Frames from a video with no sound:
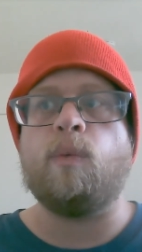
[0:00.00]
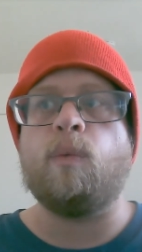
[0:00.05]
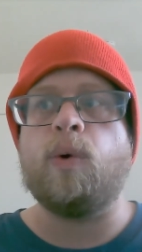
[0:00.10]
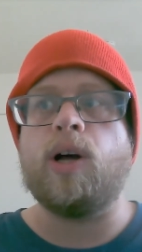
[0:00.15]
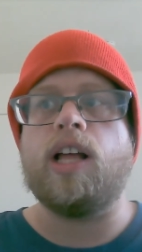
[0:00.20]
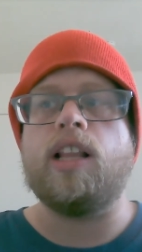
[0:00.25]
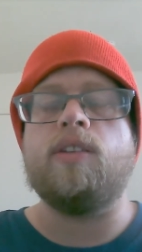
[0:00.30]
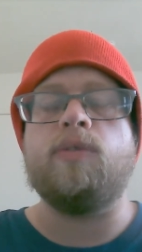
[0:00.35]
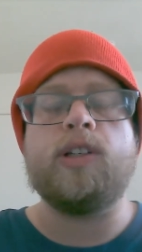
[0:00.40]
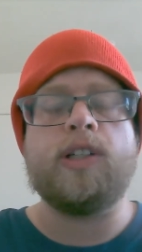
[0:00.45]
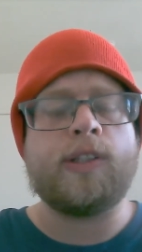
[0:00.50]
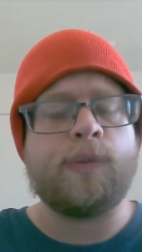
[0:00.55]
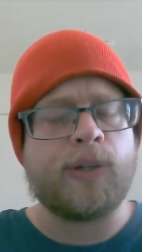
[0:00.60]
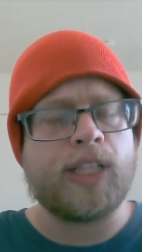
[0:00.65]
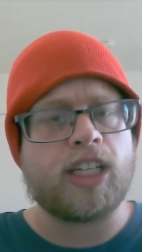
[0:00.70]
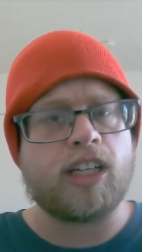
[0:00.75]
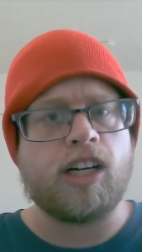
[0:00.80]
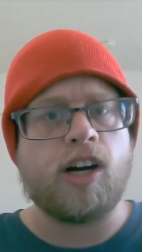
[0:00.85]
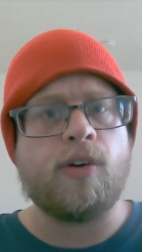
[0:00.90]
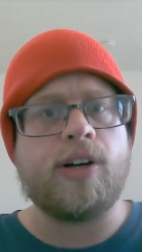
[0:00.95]
with,
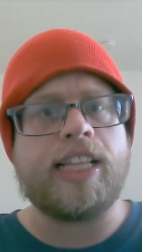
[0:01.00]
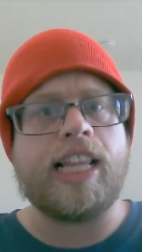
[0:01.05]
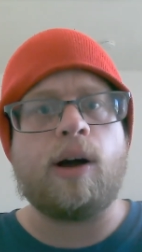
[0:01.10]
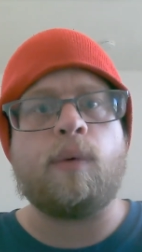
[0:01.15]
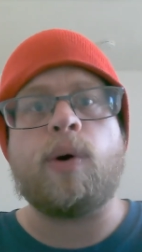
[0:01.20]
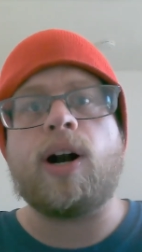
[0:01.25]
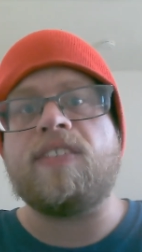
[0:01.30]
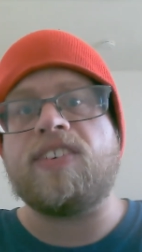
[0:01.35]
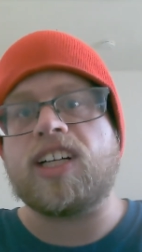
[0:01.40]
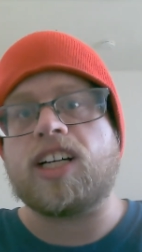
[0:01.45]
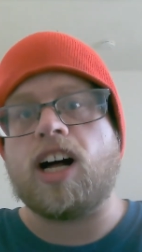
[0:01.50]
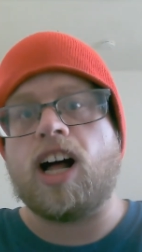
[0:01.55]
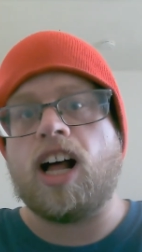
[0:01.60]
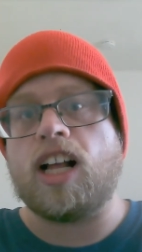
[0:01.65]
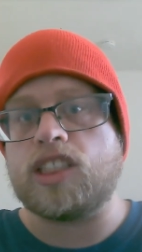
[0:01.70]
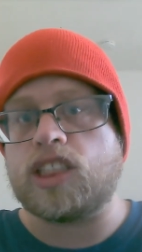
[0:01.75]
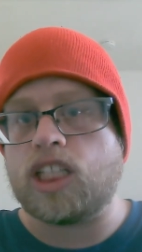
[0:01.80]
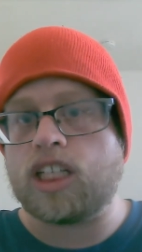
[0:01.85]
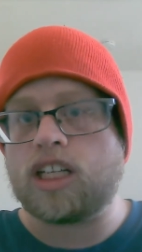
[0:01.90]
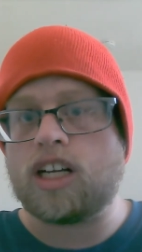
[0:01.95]
with her noting that whatever
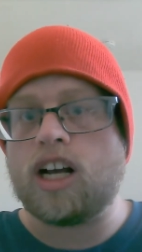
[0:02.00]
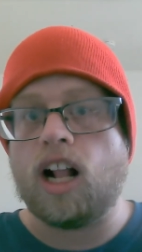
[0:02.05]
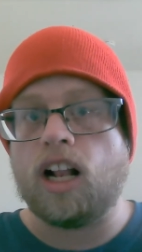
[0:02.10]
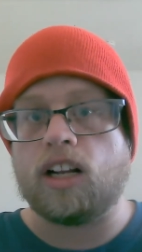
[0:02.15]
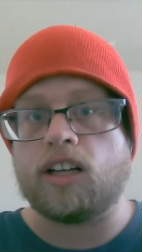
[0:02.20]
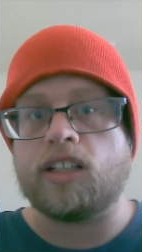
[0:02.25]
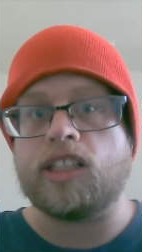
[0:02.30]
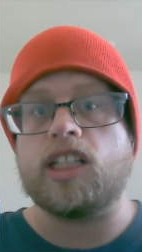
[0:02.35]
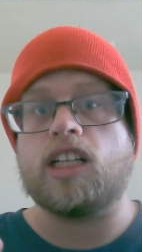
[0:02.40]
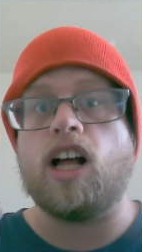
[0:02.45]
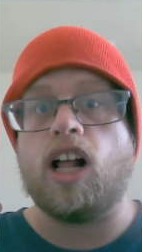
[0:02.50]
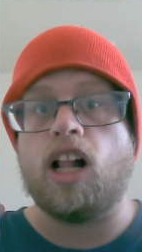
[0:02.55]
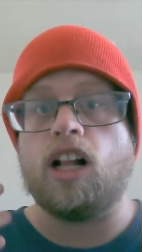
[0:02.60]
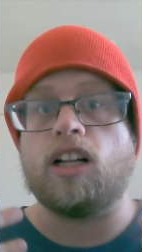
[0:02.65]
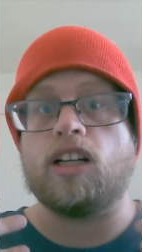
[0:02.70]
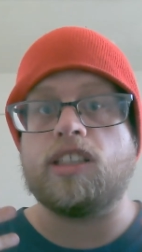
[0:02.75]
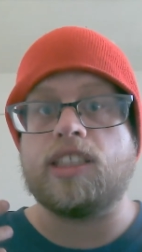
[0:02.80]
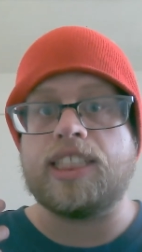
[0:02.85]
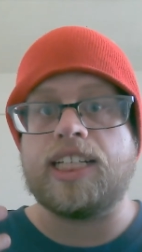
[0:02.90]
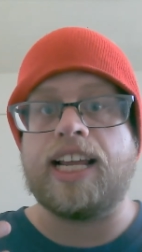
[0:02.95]
caused the caller to call
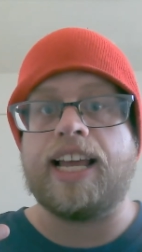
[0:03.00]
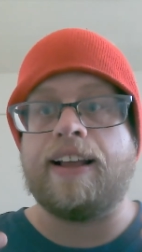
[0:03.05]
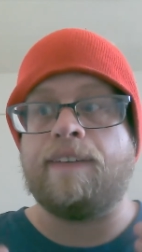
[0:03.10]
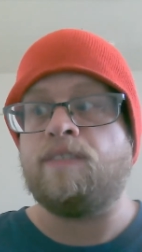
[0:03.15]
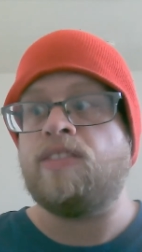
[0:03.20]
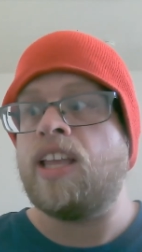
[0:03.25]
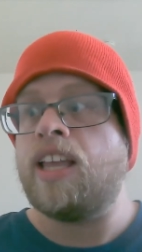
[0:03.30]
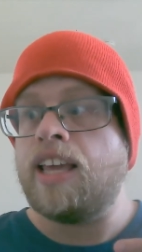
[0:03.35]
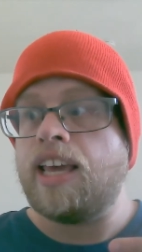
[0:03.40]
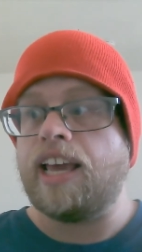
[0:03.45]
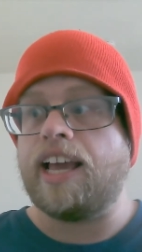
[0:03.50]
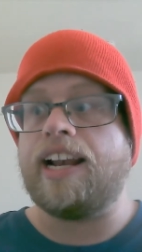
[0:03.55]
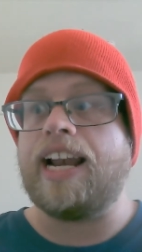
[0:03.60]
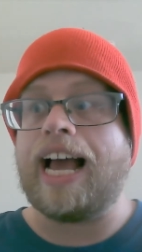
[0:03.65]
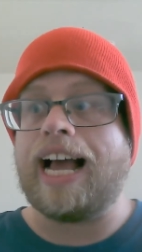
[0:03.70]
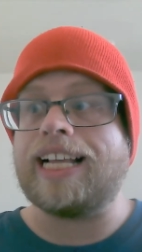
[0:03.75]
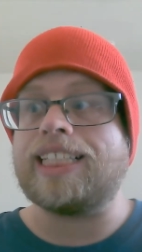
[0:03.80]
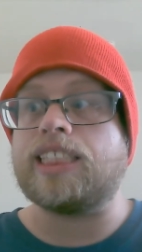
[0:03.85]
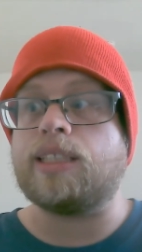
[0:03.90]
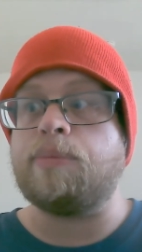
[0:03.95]
her today and
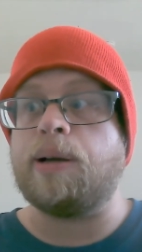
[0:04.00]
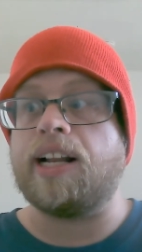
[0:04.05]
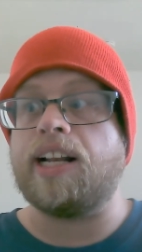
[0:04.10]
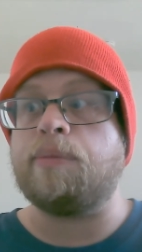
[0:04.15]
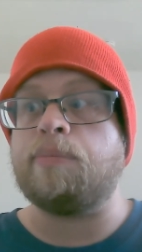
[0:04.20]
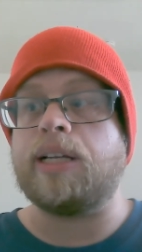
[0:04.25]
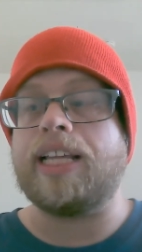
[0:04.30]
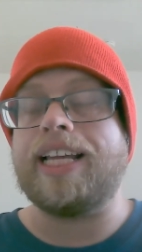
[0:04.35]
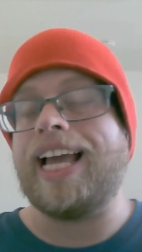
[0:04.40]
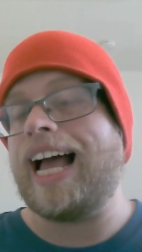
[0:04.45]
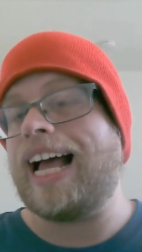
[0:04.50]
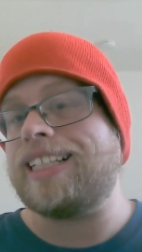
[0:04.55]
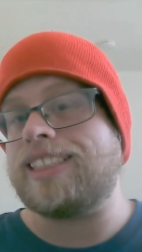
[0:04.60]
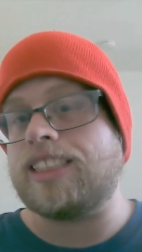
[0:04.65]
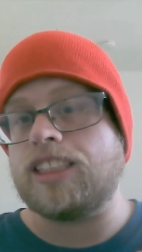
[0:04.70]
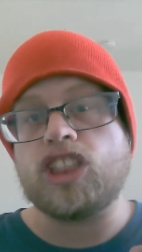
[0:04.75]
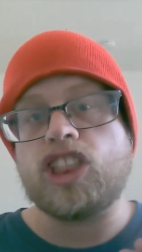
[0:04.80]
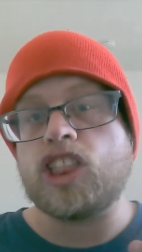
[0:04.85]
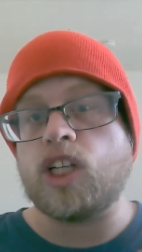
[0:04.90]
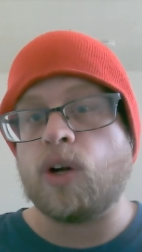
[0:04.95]
ask about Emily
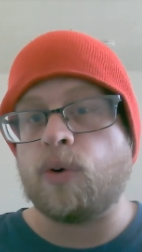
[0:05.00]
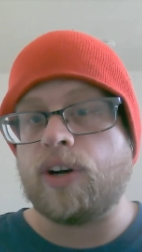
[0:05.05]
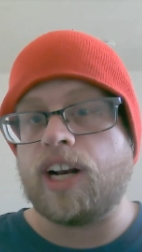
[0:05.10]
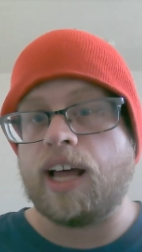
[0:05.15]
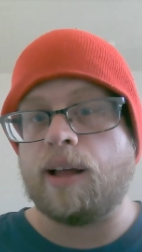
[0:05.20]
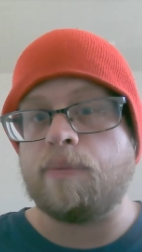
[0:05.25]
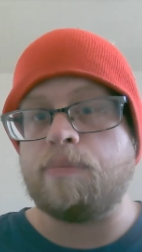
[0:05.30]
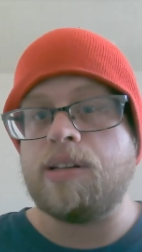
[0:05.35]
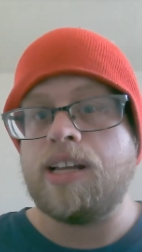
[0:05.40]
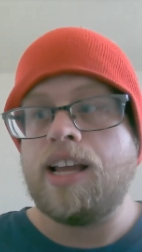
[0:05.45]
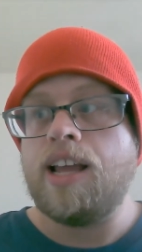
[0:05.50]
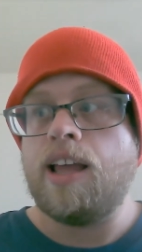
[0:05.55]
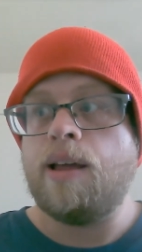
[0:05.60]
hasn't shown up.